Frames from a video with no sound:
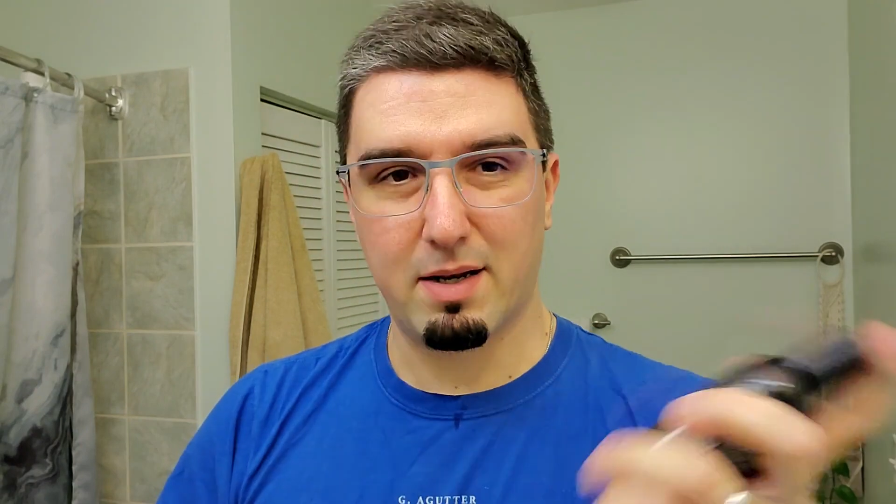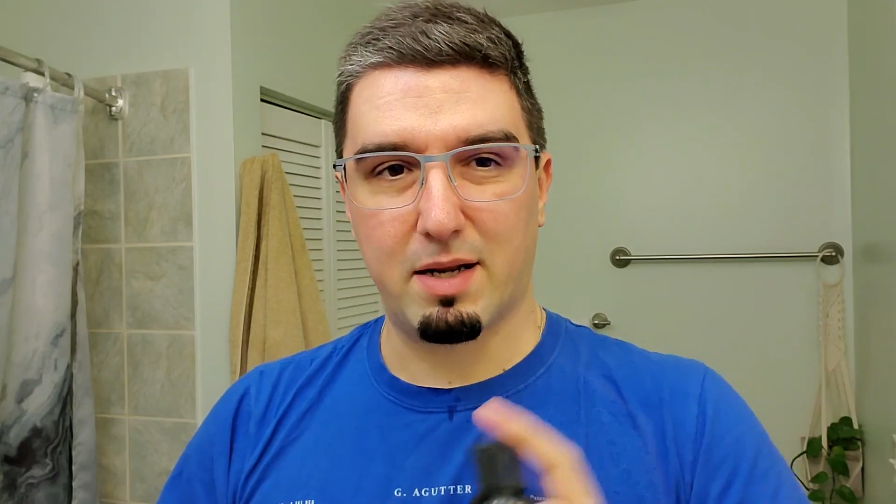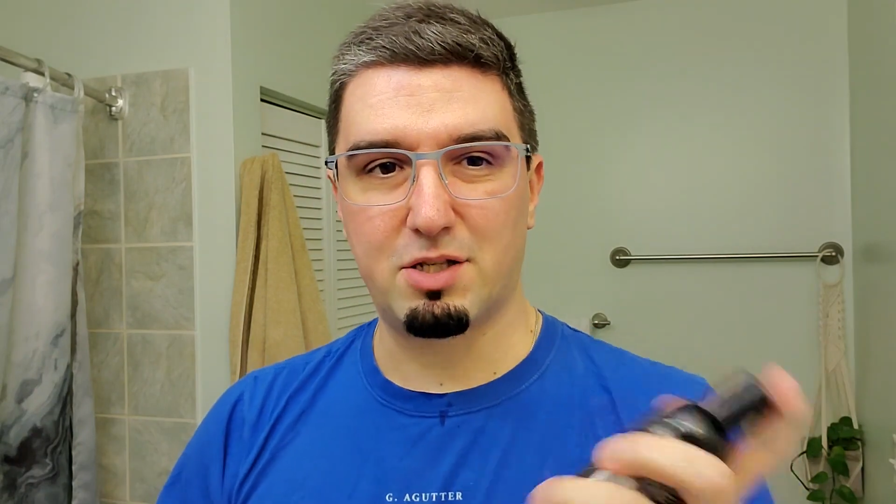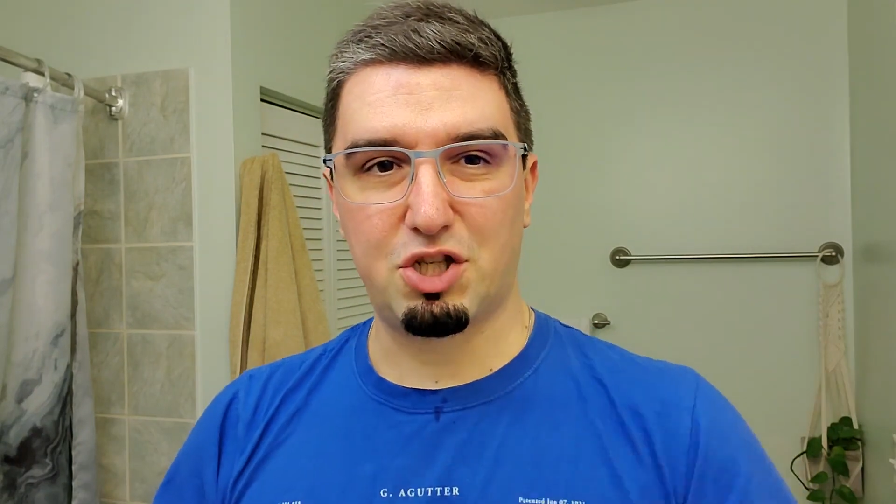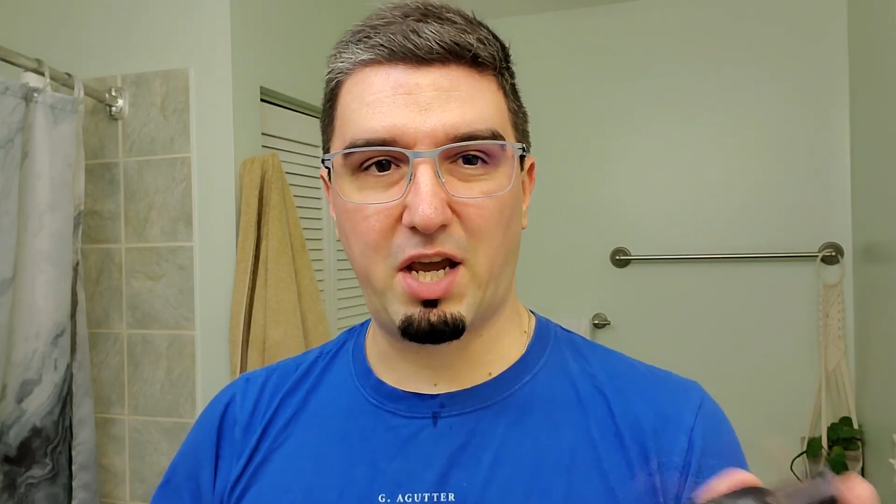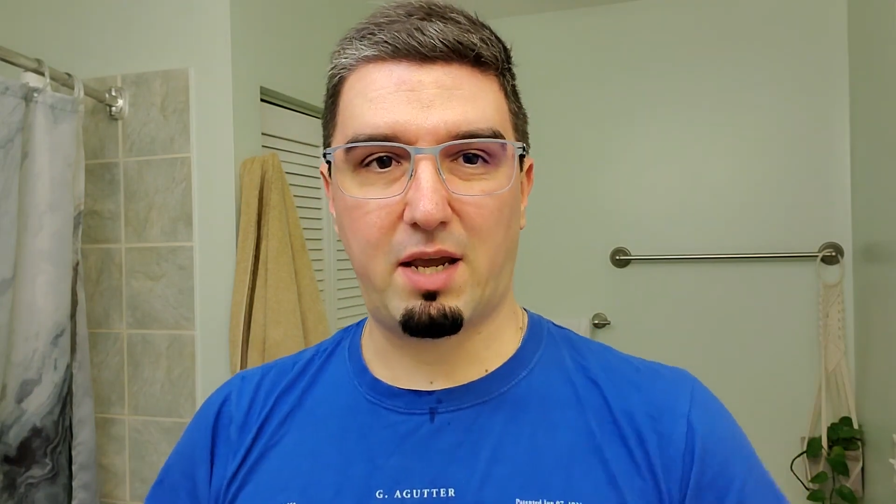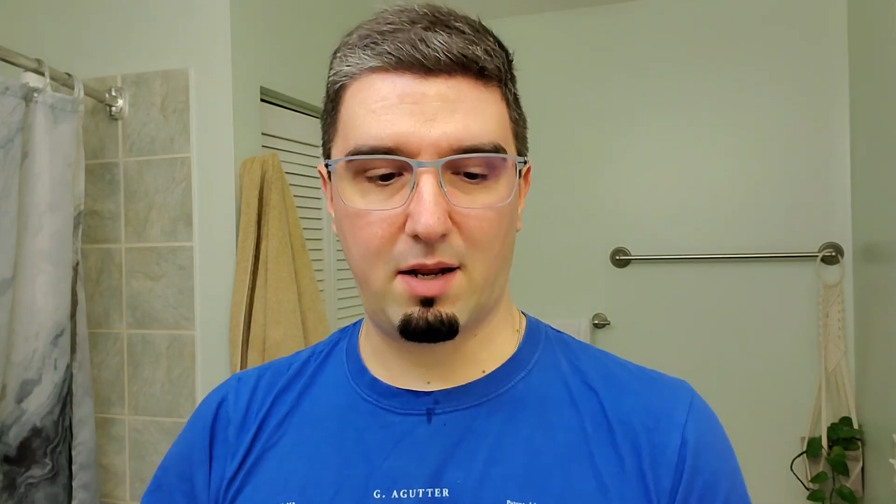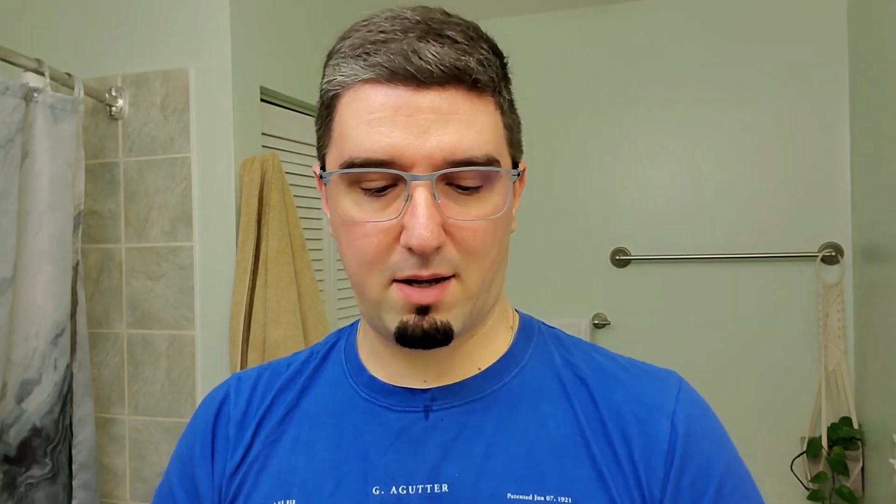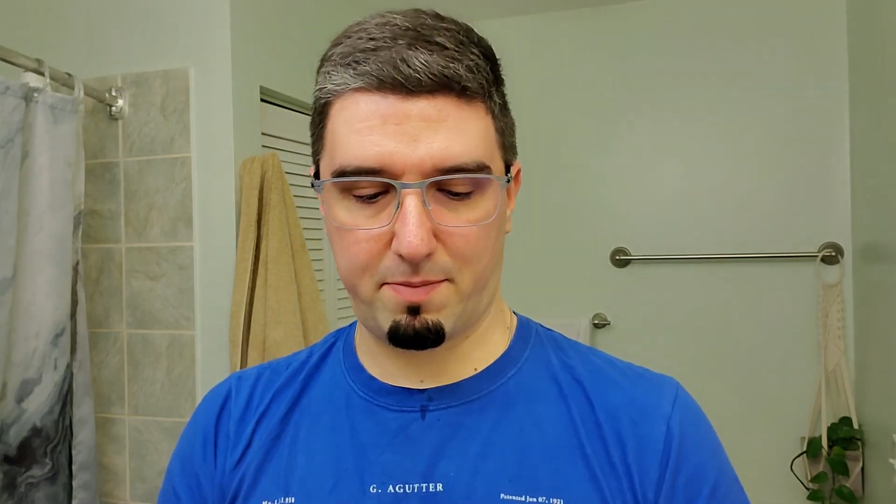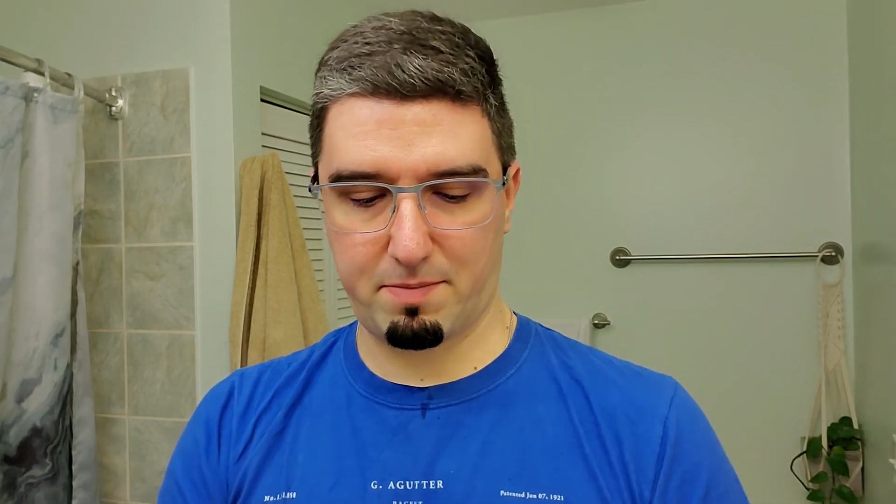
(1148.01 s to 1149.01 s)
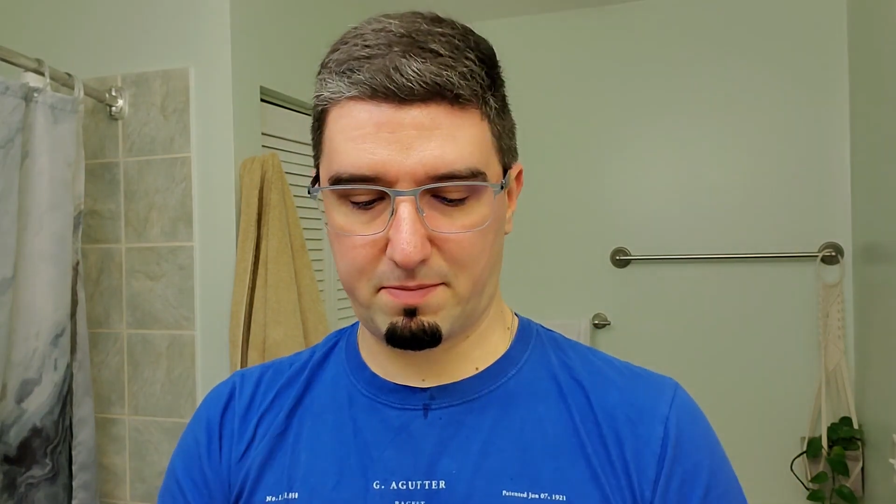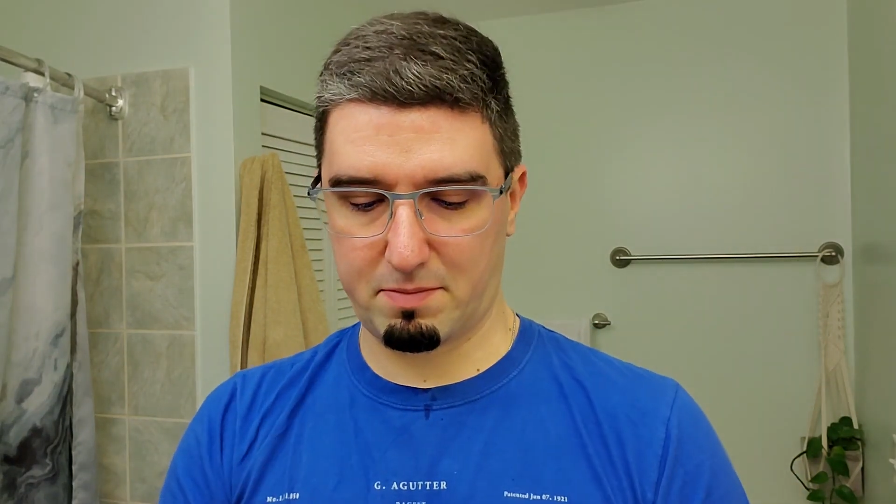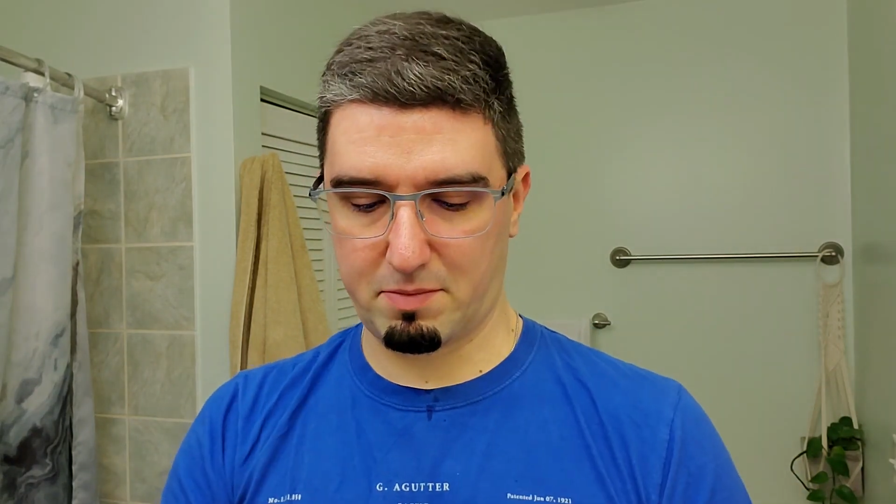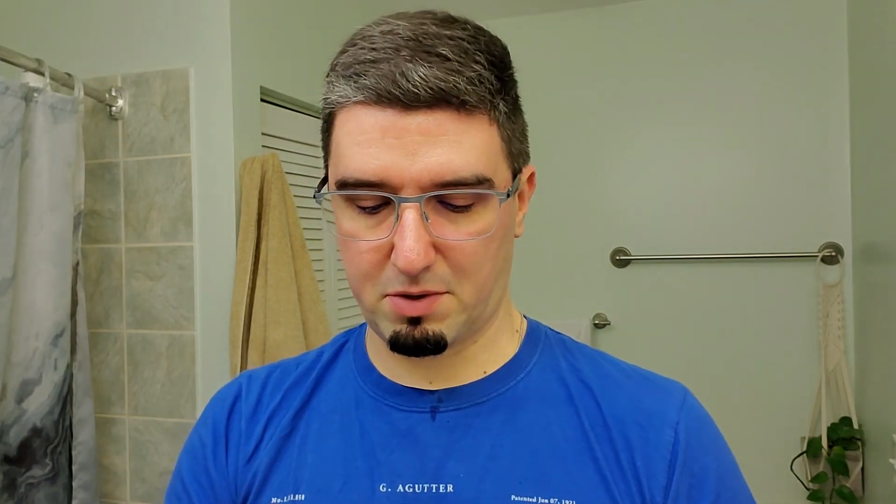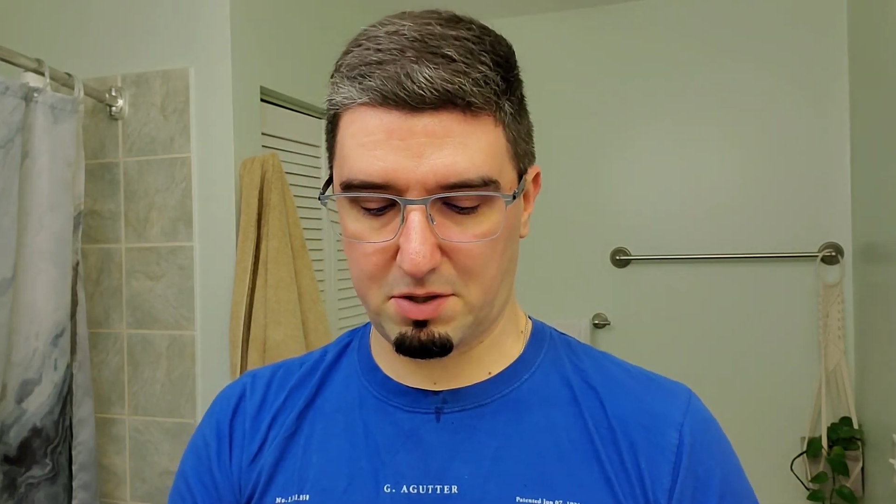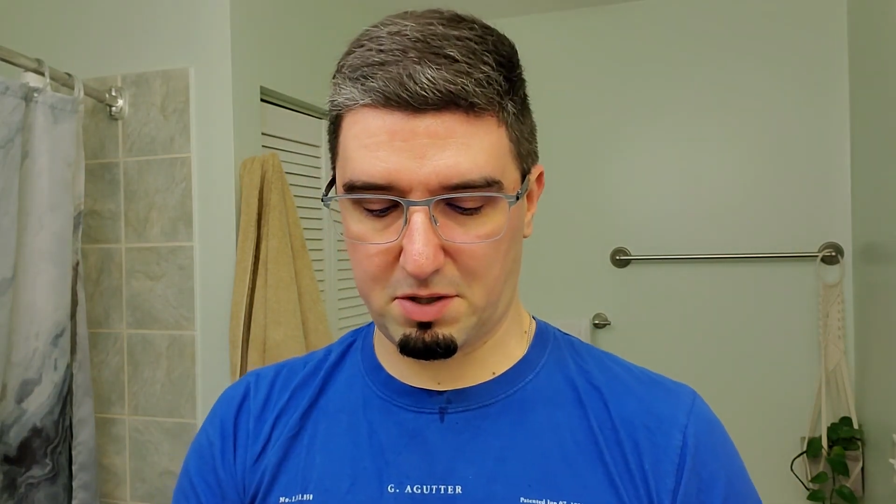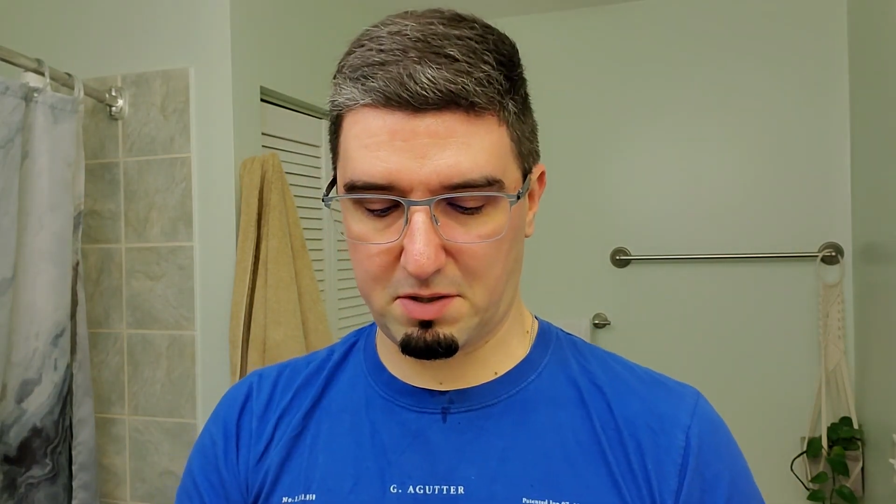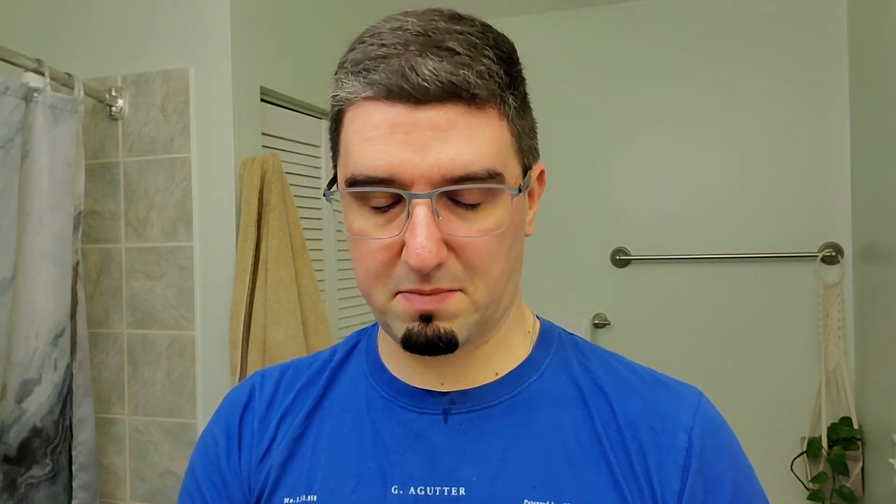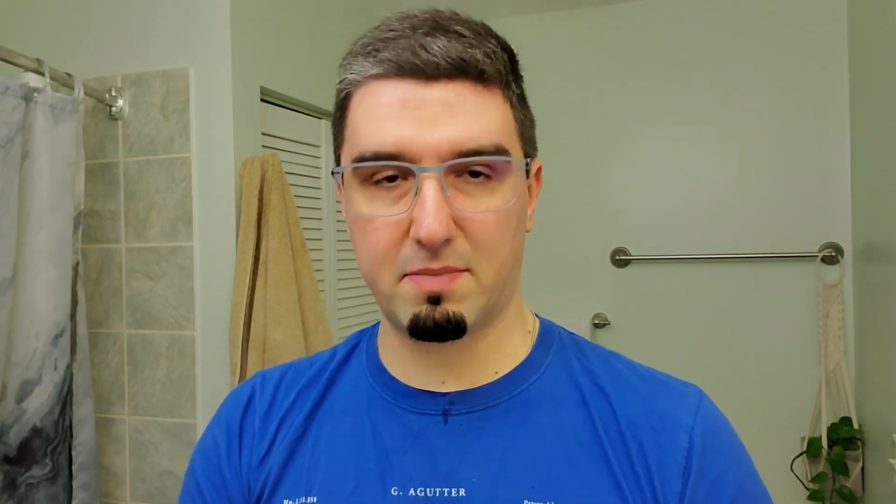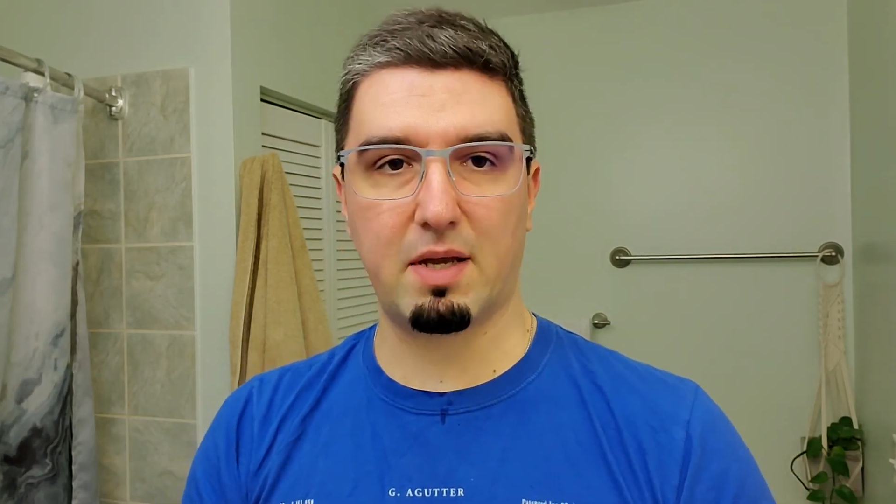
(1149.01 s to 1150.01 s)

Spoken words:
Let's shake it up good